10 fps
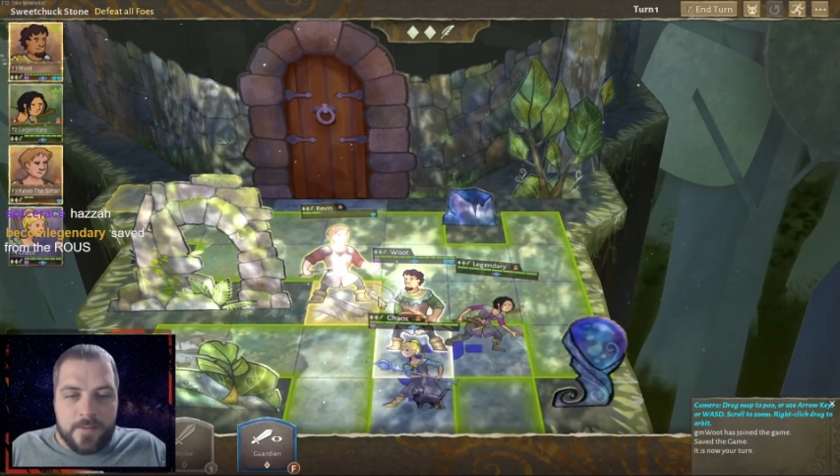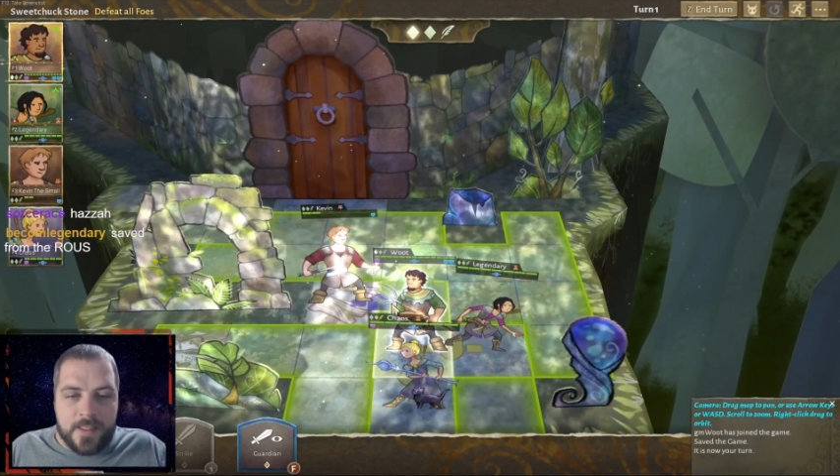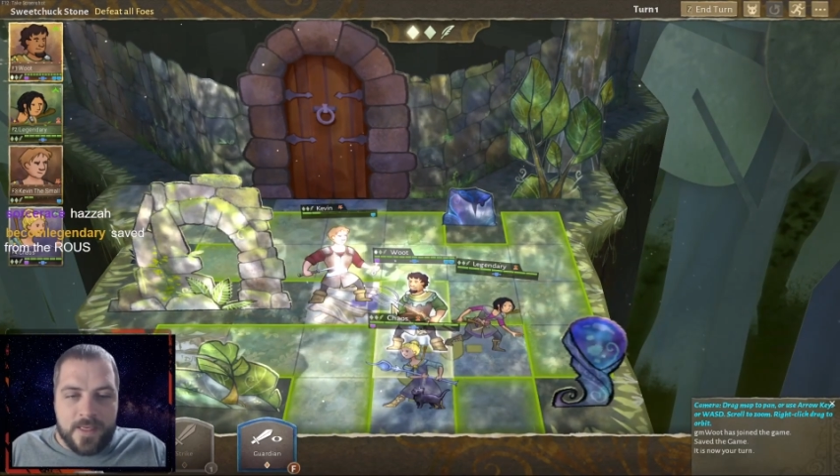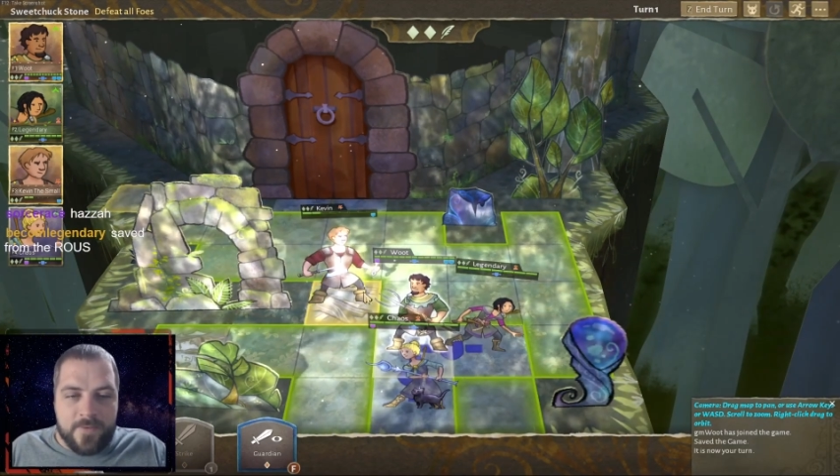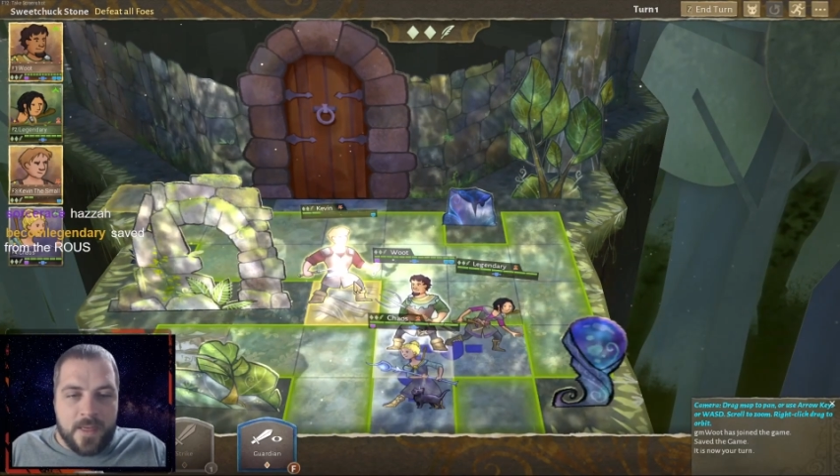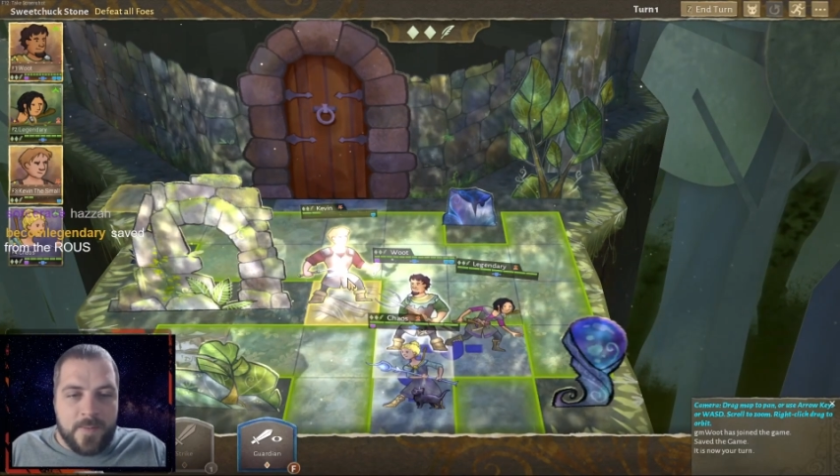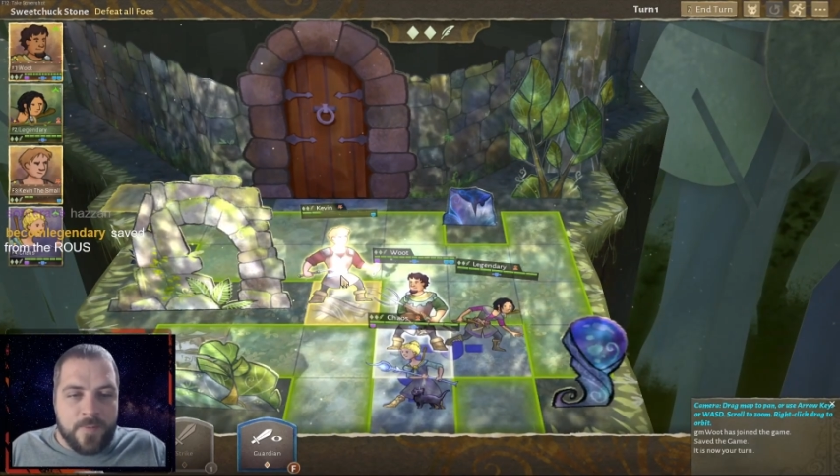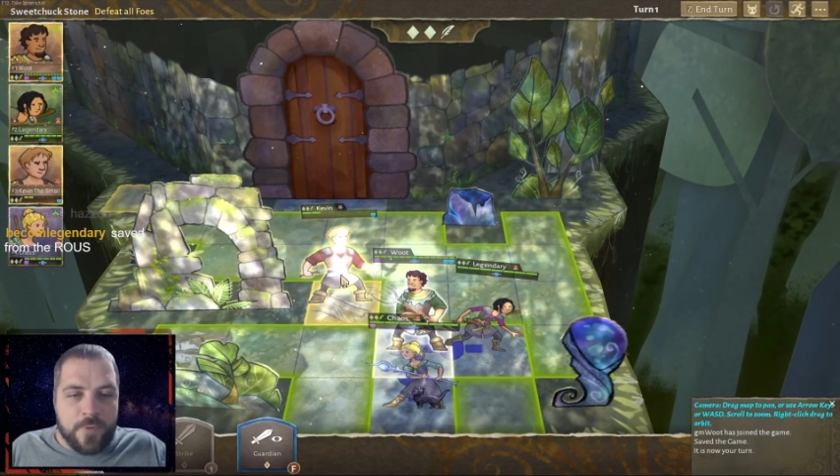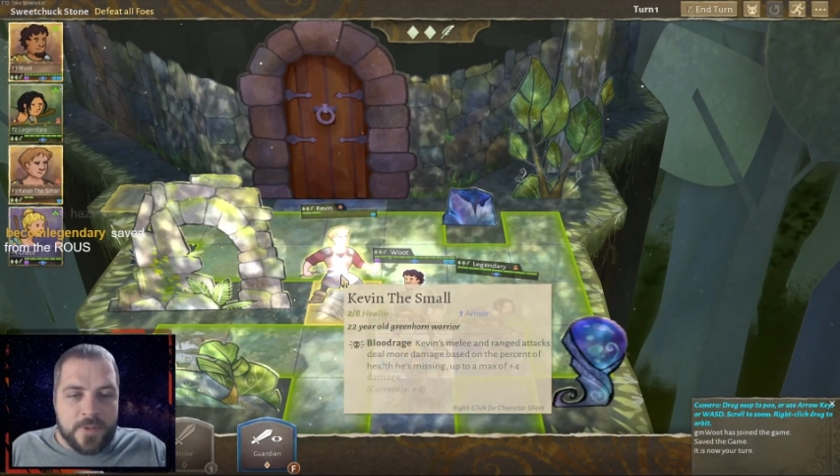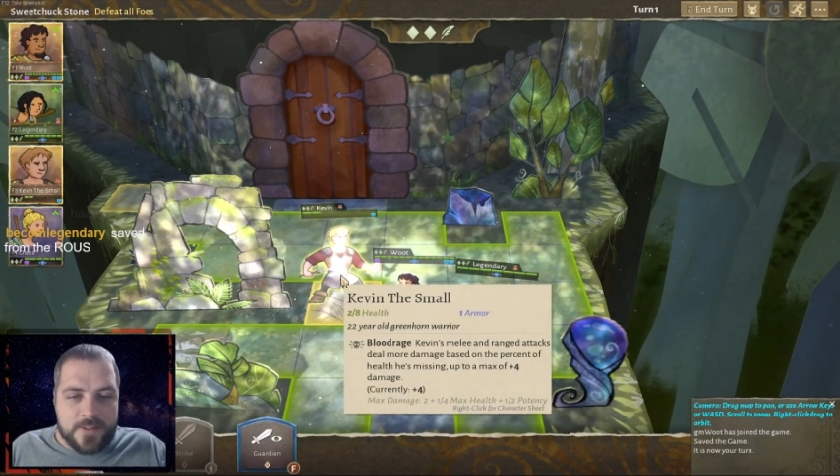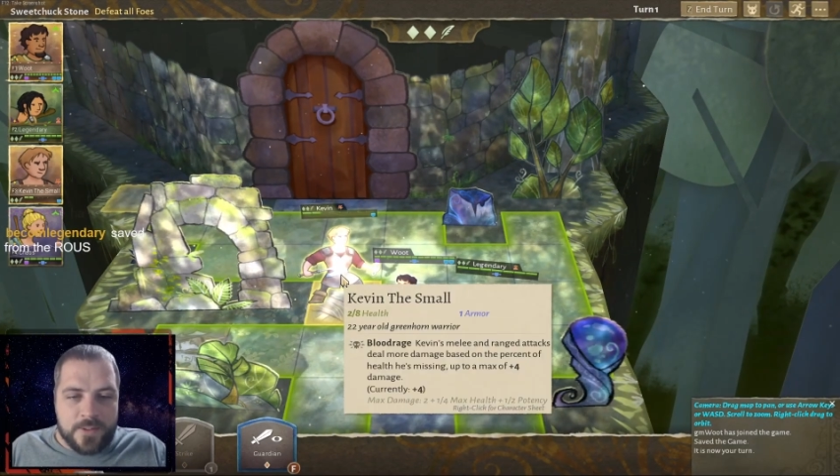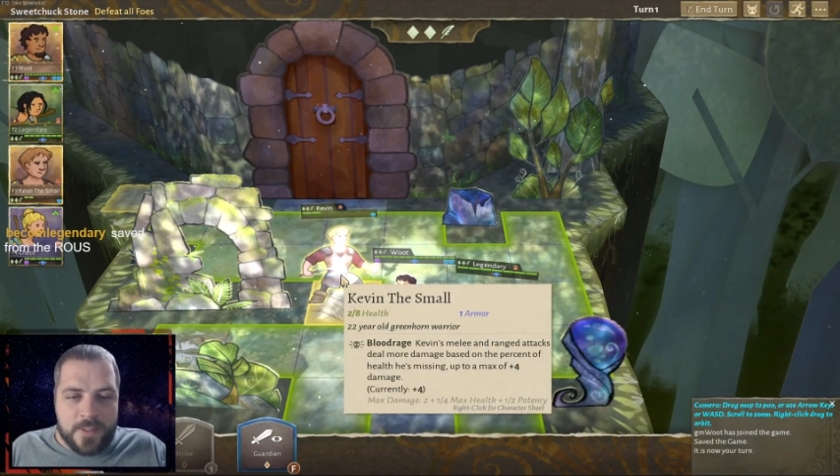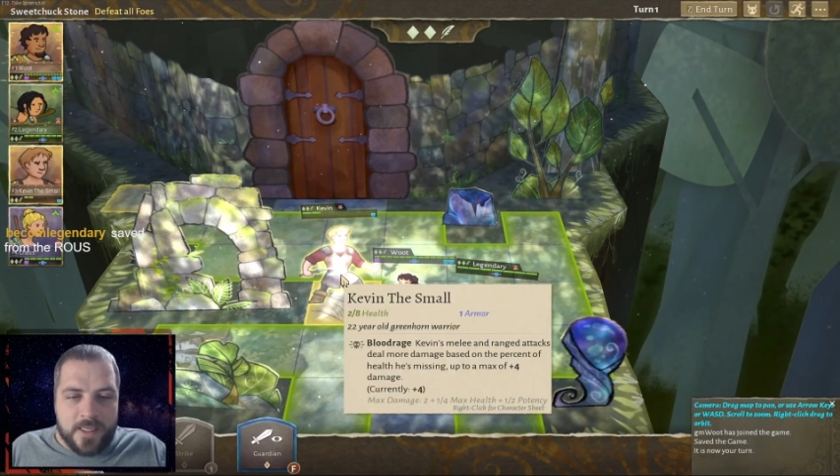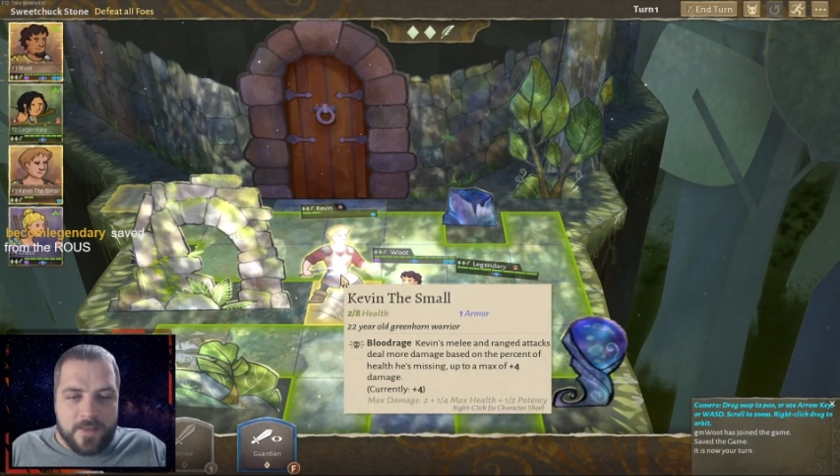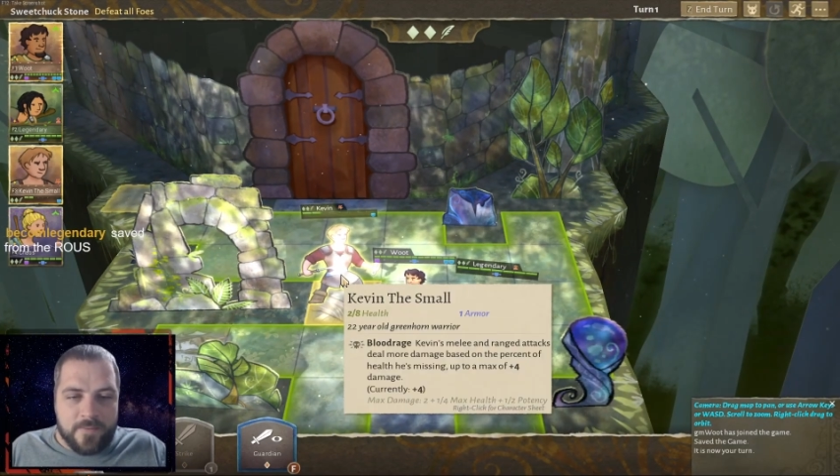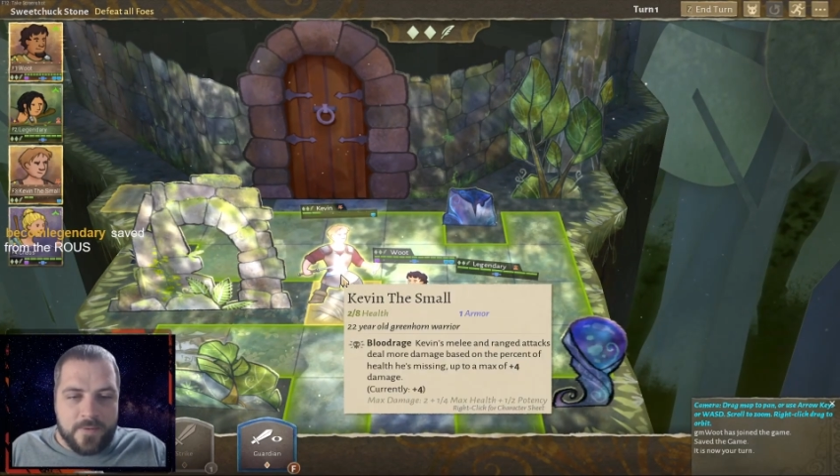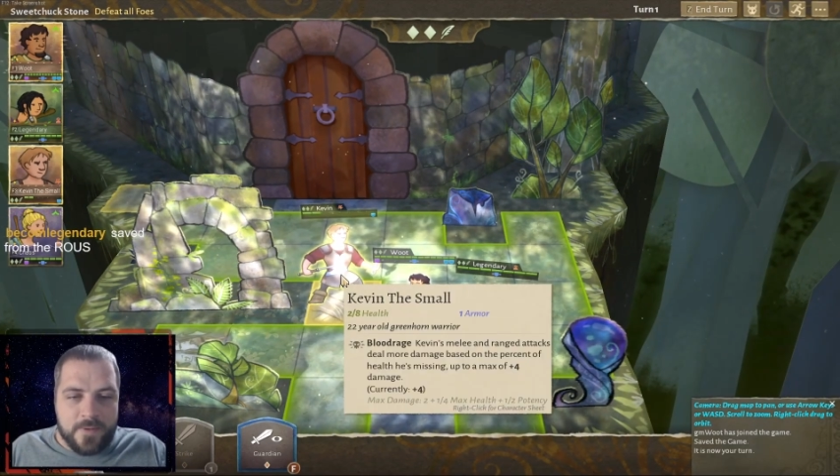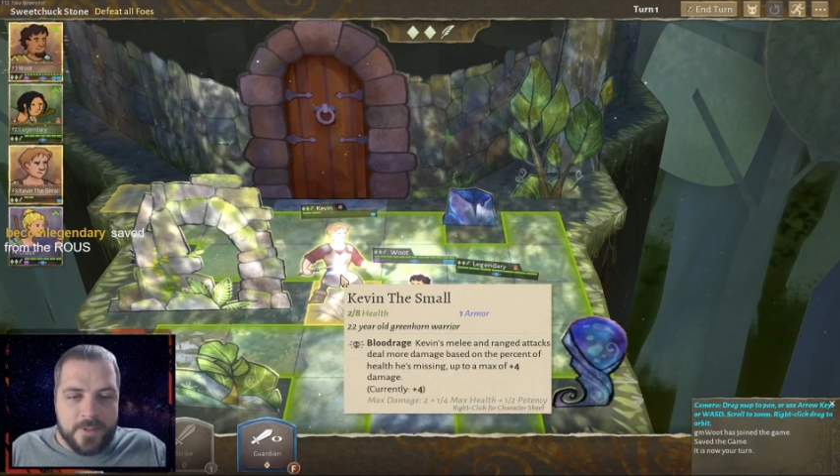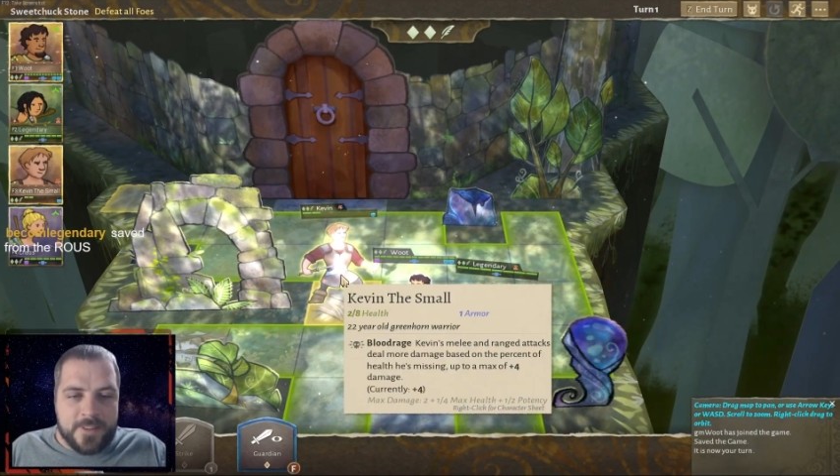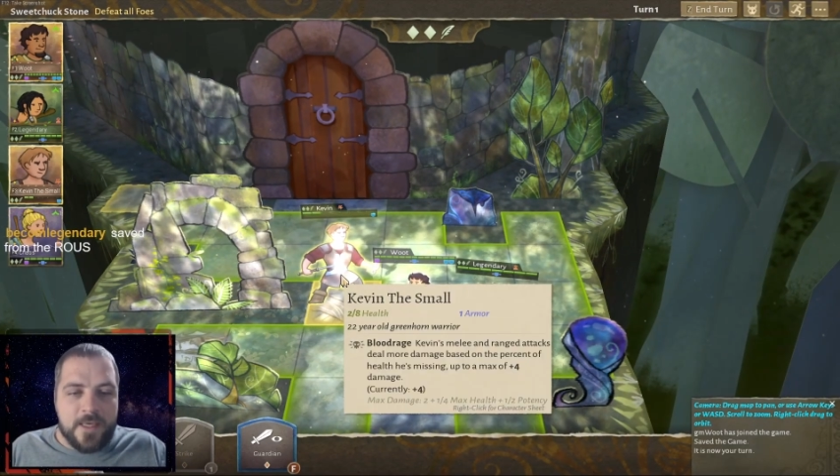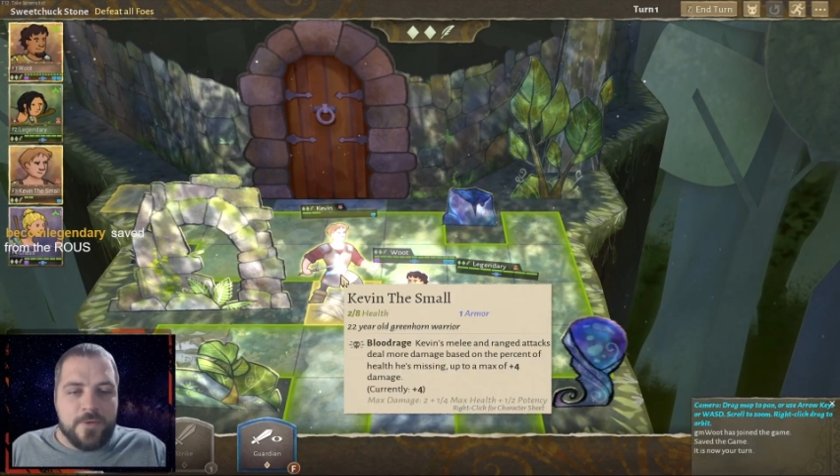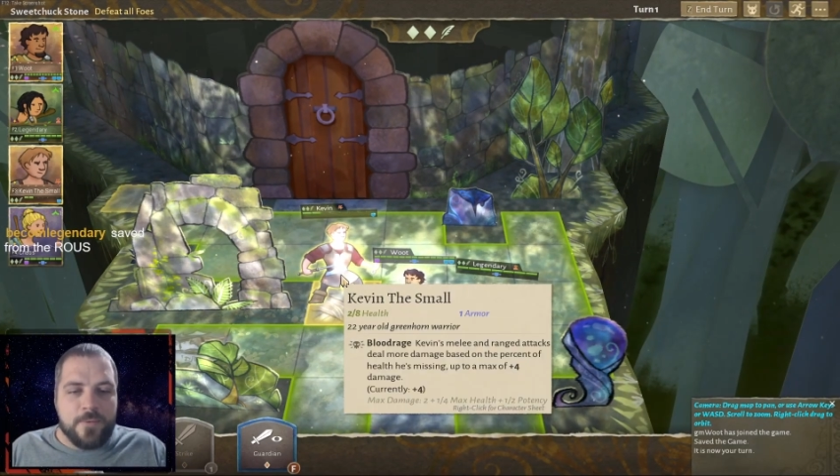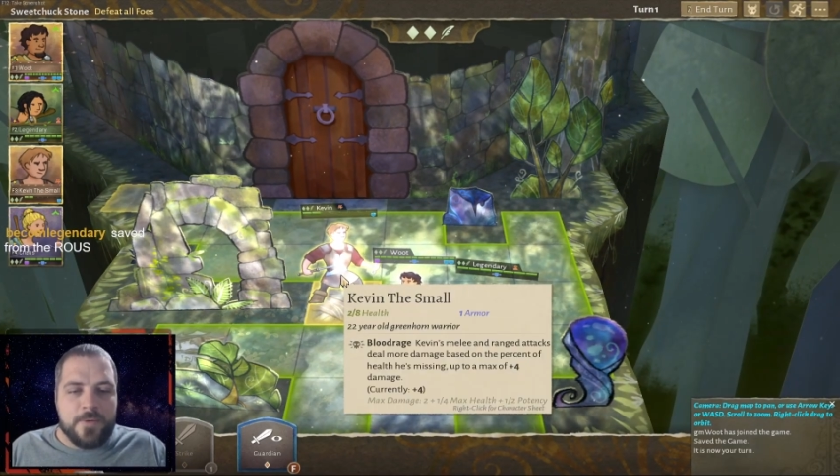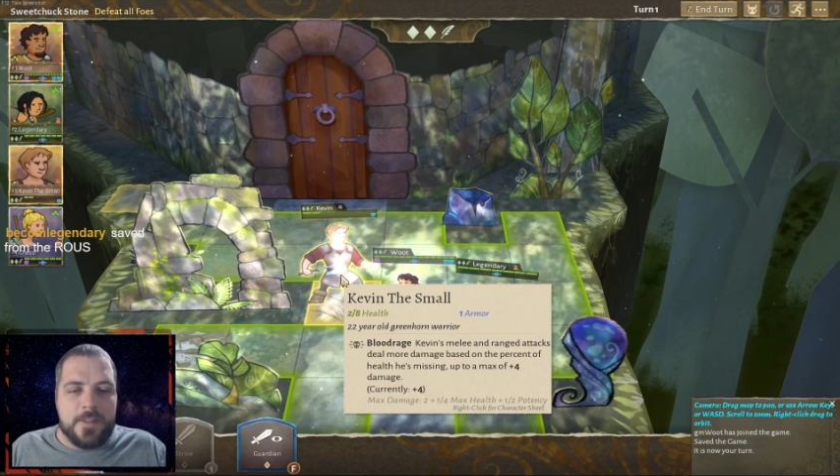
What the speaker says: Kevin, how many hit points do you have? 2.